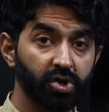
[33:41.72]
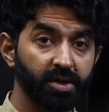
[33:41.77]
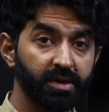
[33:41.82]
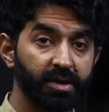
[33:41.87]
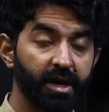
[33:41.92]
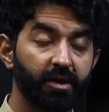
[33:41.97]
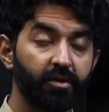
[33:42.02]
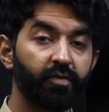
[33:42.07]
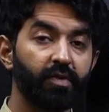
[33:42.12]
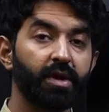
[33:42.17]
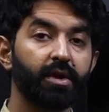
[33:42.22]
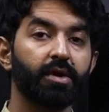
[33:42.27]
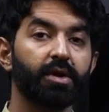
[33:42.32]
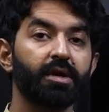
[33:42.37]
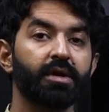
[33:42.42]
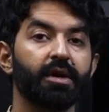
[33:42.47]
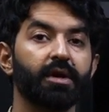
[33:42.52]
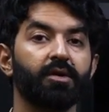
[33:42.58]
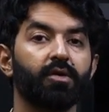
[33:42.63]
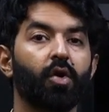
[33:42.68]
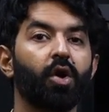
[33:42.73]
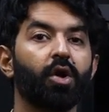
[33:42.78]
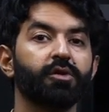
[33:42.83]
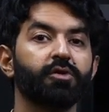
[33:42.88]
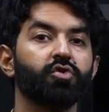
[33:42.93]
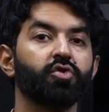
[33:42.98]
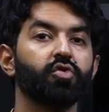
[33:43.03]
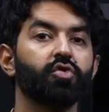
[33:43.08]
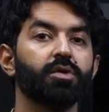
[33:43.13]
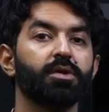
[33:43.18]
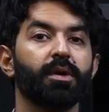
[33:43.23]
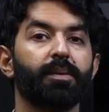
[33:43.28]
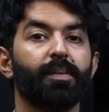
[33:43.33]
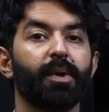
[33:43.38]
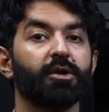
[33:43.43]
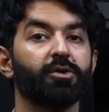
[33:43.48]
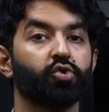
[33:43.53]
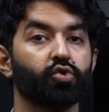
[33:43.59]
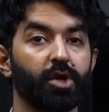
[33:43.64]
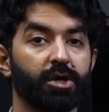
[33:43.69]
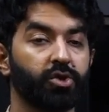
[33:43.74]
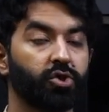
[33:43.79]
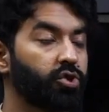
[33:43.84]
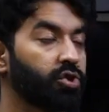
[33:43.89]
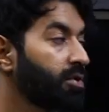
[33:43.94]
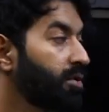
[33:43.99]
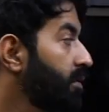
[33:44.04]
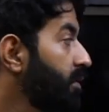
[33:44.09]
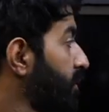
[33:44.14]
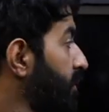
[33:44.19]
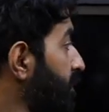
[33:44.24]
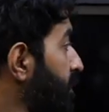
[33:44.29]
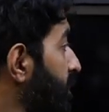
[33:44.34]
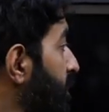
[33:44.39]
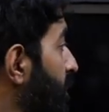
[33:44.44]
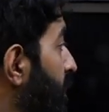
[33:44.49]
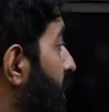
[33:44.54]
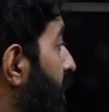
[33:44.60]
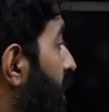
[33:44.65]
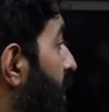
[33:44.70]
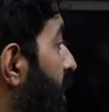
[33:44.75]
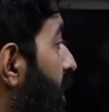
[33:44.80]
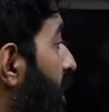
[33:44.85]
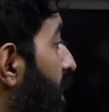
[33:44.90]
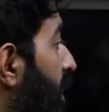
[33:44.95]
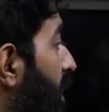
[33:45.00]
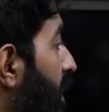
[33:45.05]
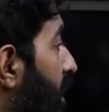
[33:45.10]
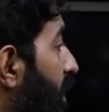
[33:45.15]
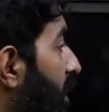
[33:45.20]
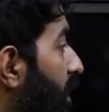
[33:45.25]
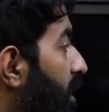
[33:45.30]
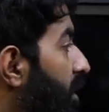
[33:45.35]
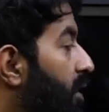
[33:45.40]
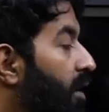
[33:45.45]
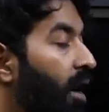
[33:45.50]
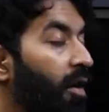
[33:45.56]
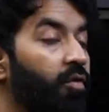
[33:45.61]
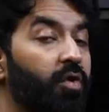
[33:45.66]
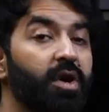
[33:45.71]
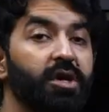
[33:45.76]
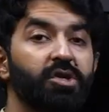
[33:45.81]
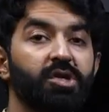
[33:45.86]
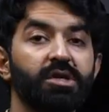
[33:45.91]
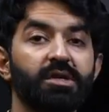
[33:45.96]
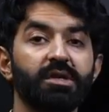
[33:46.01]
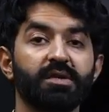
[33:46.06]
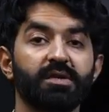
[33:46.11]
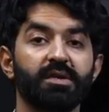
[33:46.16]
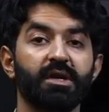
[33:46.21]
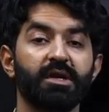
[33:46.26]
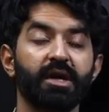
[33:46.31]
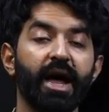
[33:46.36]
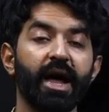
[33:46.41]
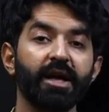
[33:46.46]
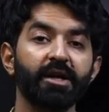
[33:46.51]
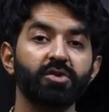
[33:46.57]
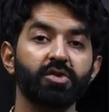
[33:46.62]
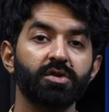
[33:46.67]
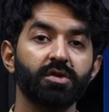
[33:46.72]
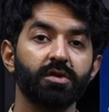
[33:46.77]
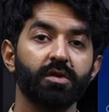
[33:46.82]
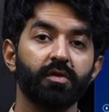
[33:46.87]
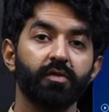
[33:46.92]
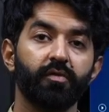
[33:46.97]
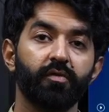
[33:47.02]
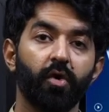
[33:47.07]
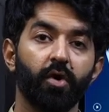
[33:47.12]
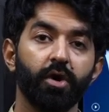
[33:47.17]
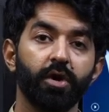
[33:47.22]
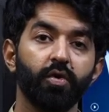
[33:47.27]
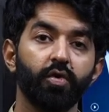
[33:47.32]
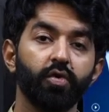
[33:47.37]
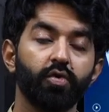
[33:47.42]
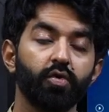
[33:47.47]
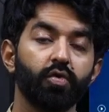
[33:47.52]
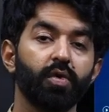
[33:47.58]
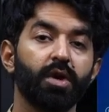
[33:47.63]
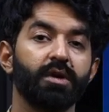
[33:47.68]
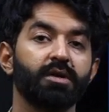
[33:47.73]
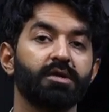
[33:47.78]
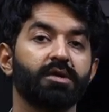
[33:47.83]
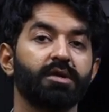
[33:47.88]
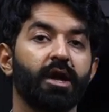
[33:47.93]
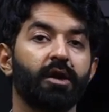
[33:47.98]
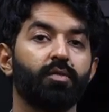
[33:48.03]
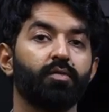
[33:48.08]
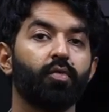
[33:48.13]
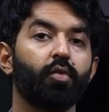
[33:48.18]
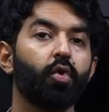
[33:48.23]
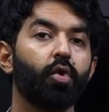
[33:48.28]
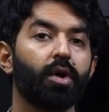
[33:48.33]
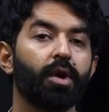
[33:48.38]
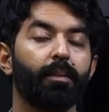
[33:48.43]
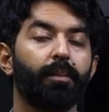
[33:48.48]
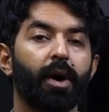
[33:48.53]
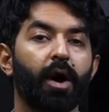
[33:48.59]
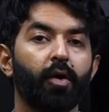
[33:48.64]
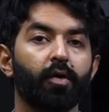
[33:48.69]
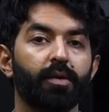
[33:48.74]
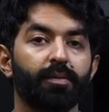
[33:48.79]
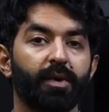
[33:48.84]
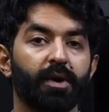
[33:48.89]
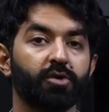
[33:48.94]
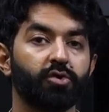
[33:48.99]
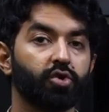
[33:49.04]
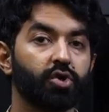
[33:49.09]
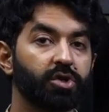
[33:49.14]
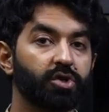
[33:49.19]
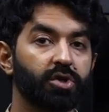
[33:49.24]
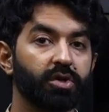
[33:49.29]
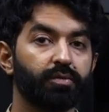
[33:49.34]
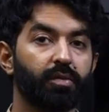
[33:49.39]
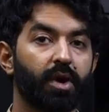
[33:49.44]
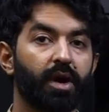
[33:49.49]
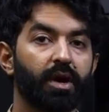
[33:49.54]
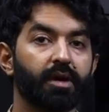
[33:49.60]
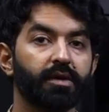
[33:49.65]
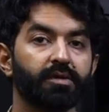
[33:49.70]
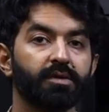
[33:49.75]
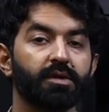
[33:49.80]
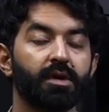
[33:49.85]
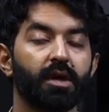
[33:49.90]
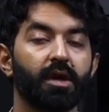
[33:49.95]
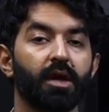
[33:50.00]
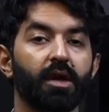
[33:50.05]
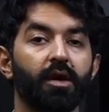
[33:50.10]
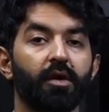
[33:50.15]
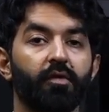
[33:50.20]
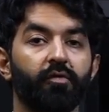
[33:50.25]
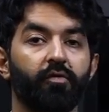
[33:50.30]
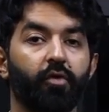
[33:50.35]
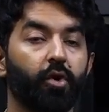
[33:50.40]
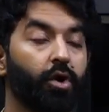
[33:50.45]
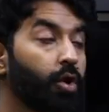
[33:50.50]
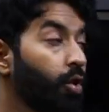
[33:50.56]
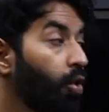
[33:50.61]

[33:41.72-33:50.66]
that we learned and also the punctuation. Here a worksheet is attached for you to understand more about punctuation marks. For your